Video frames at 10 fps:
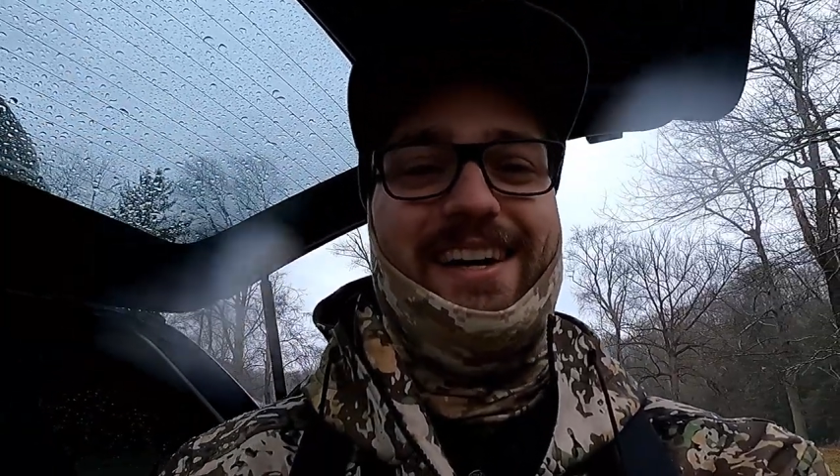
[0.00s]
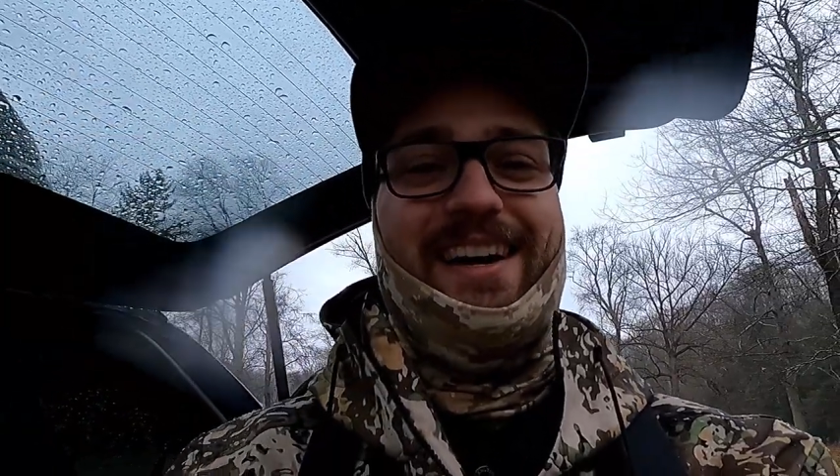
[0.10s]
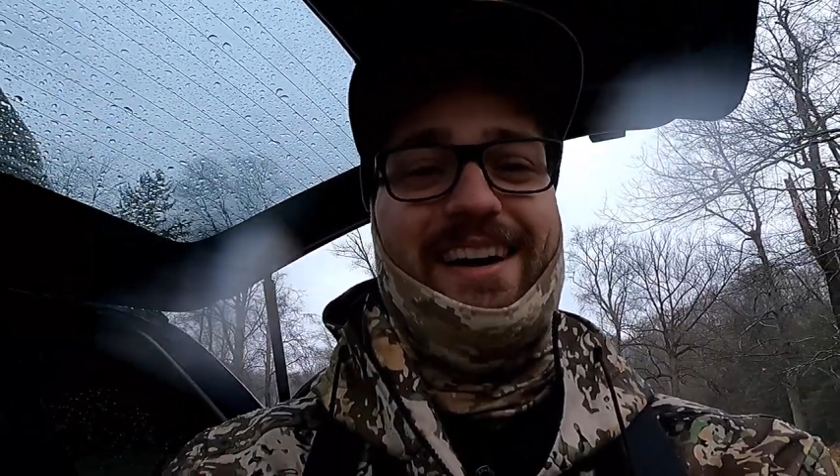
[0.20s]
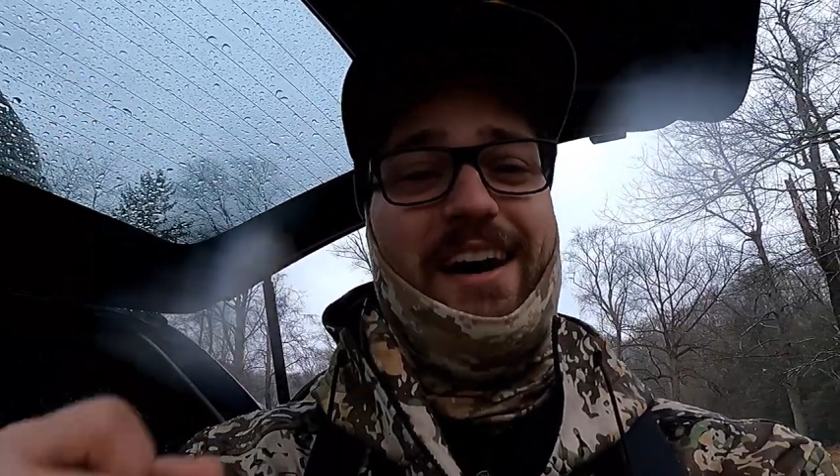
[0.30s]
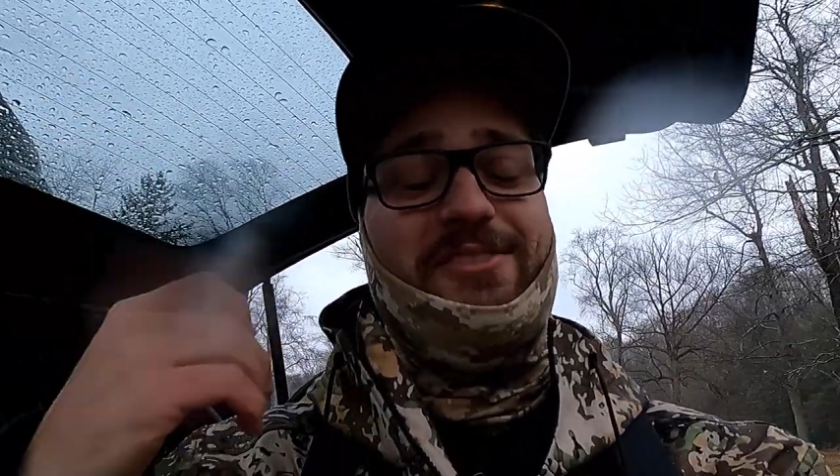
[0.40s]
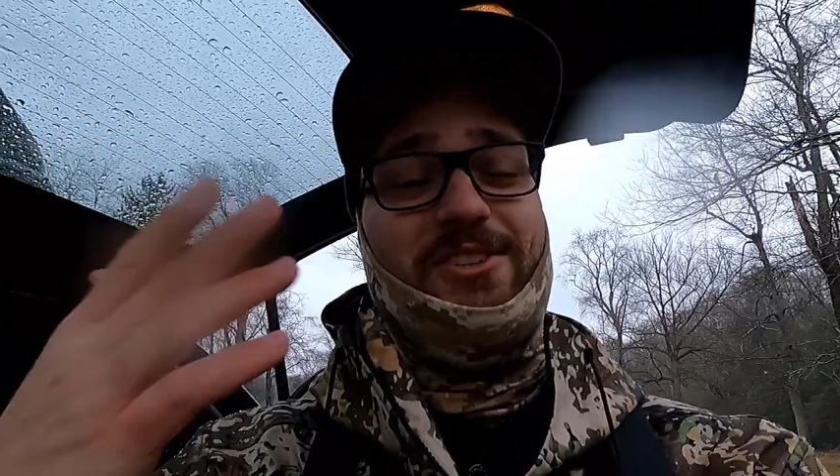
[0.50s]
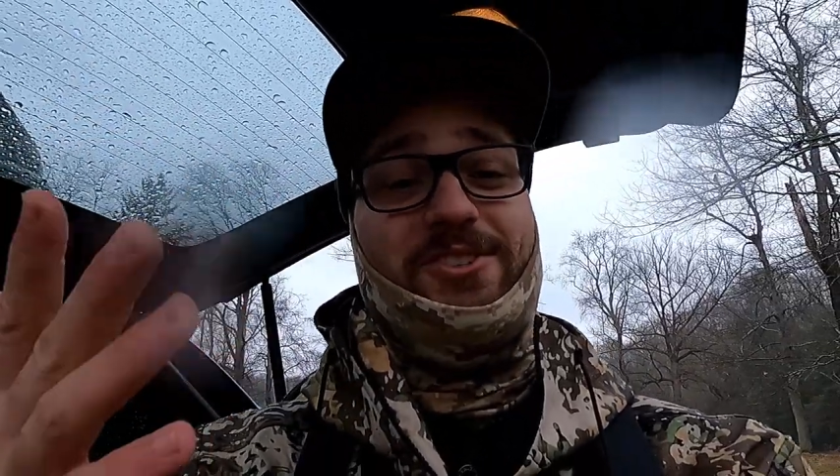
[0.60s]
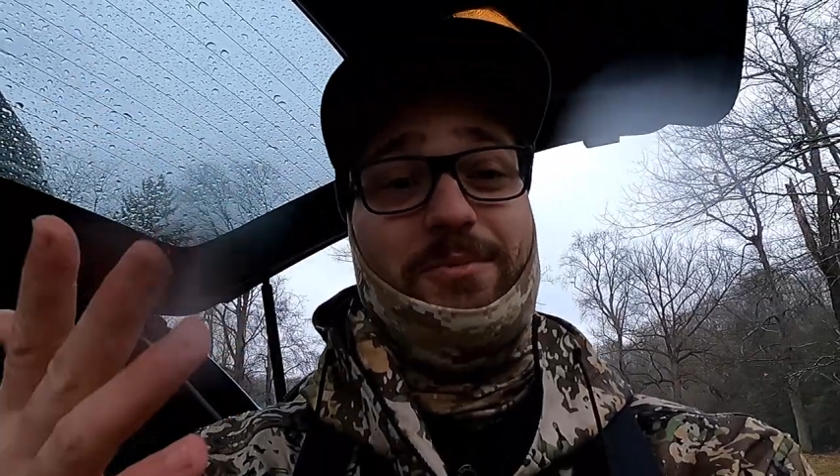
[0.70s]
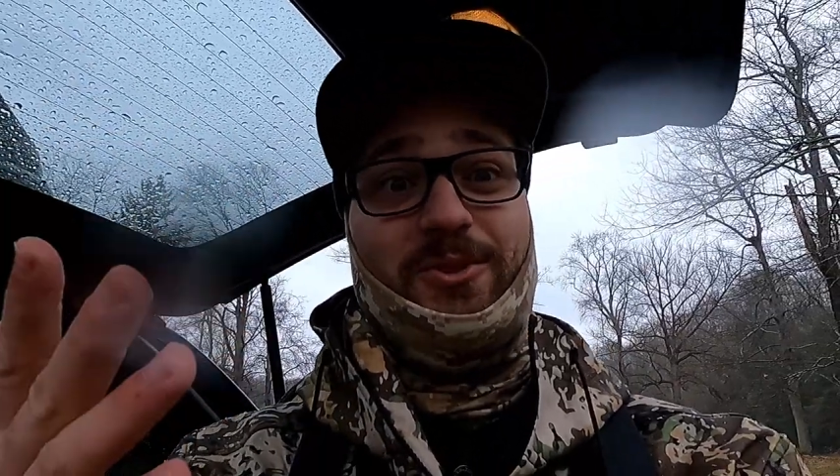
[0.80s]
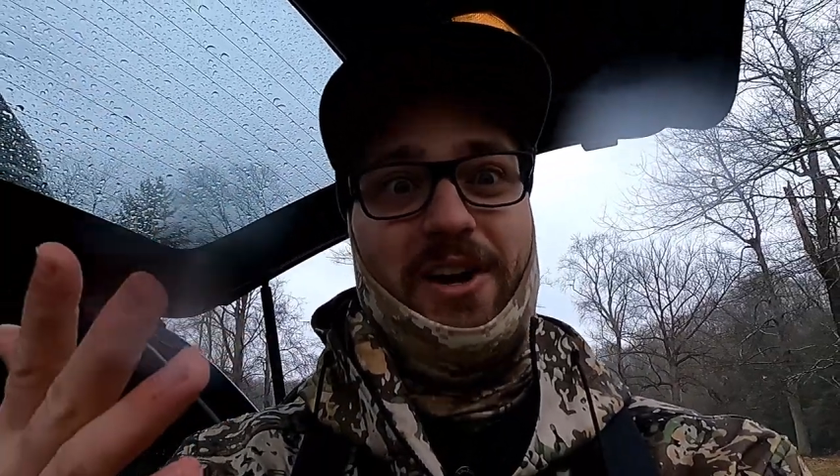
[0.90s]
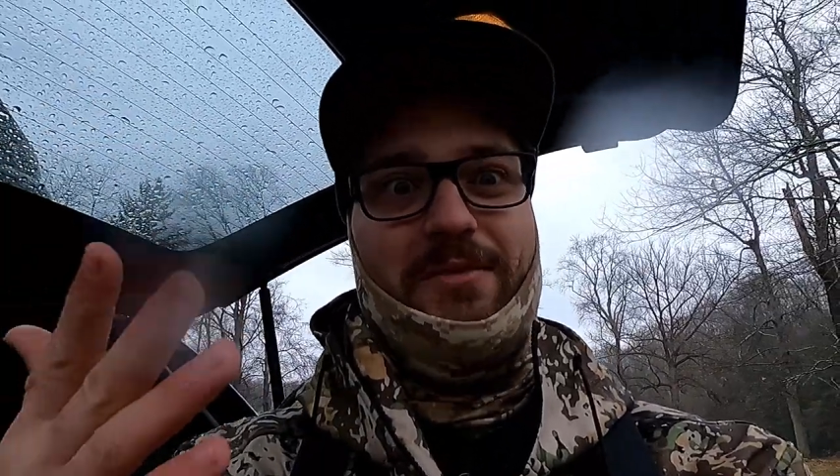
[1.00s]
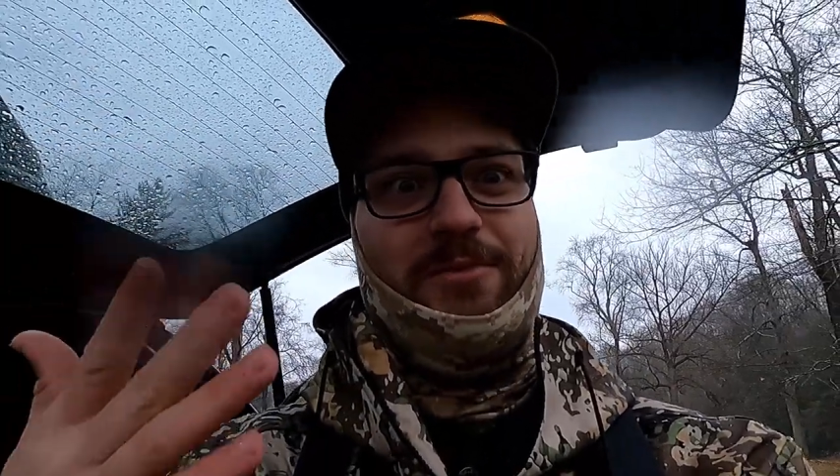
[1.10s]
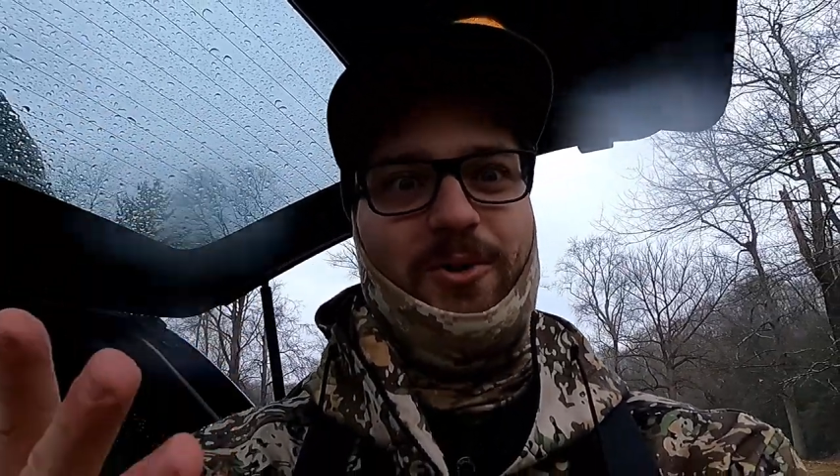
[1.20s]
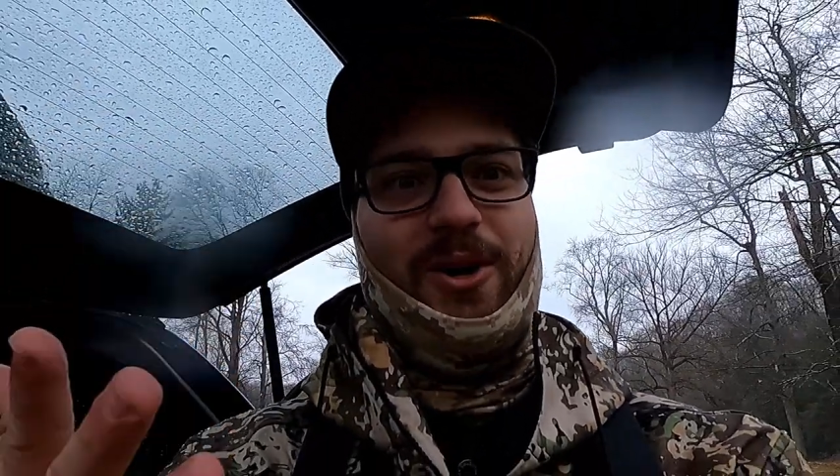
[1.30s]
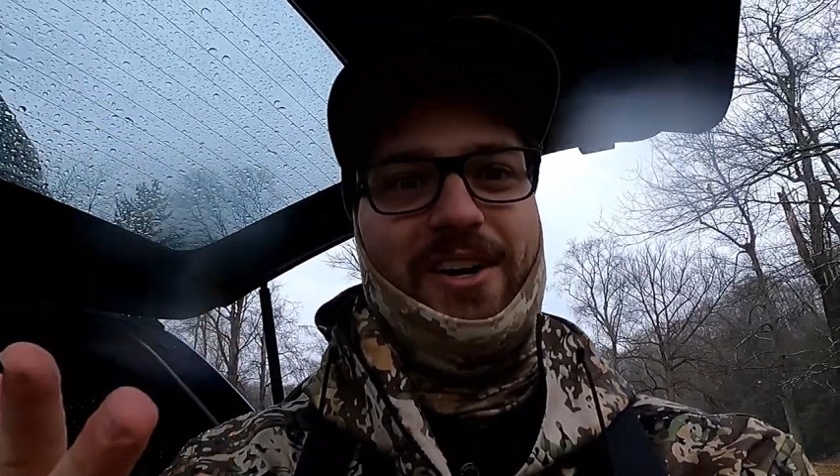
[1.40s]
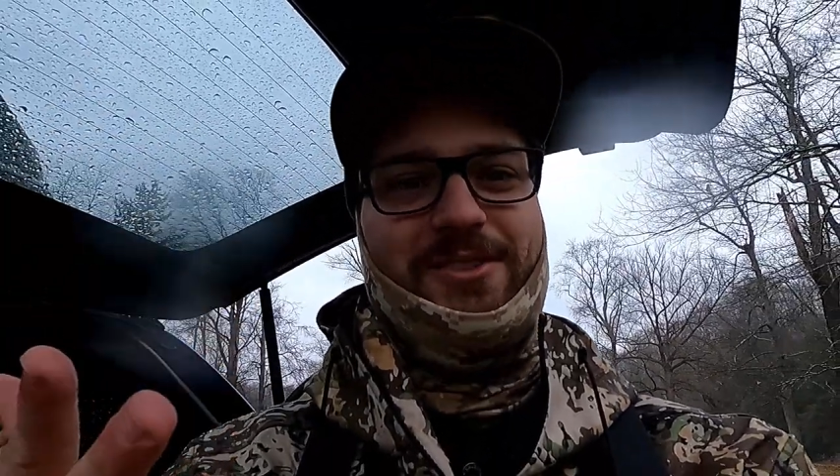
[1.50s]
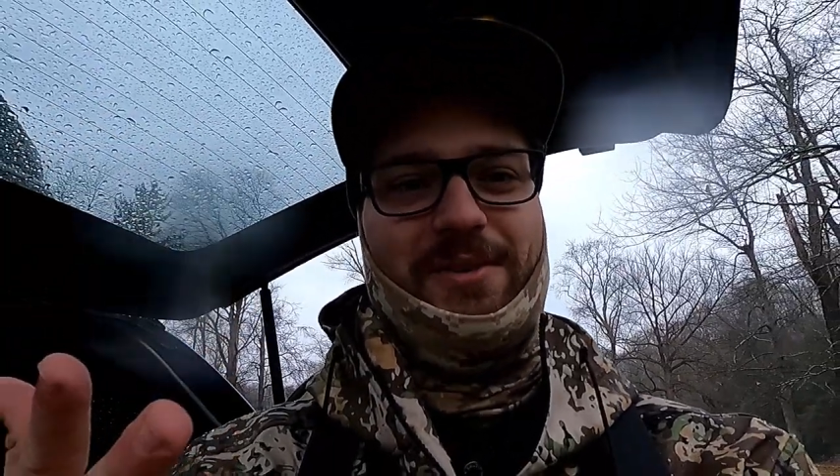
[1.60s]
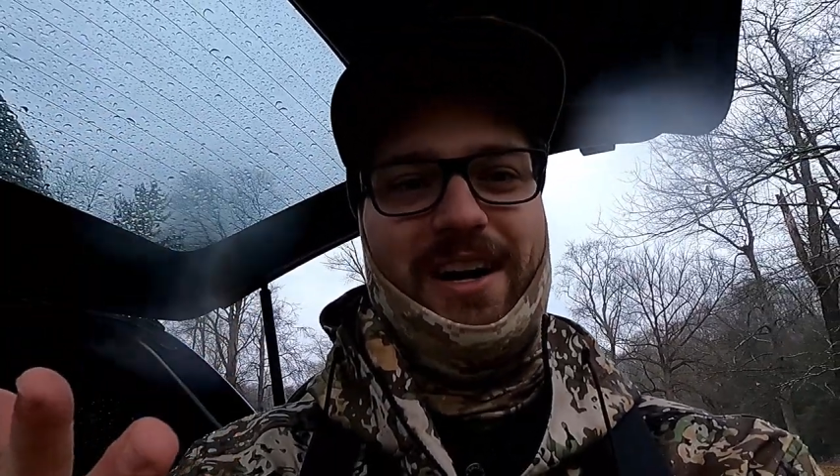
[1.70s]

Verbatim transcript: Uh, obviously, subscribe for more awesome